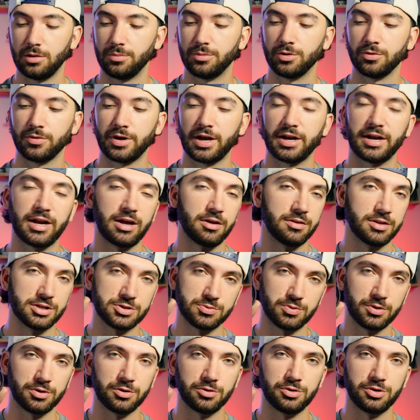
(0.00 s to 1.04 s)
But right now
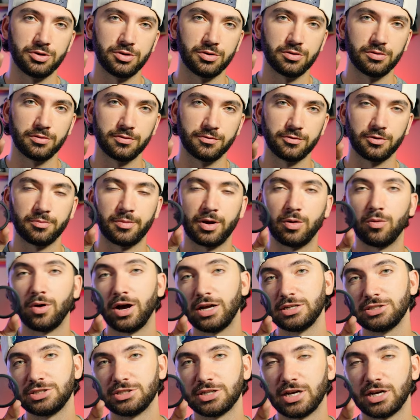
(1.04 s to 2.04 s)
this one will do for my wide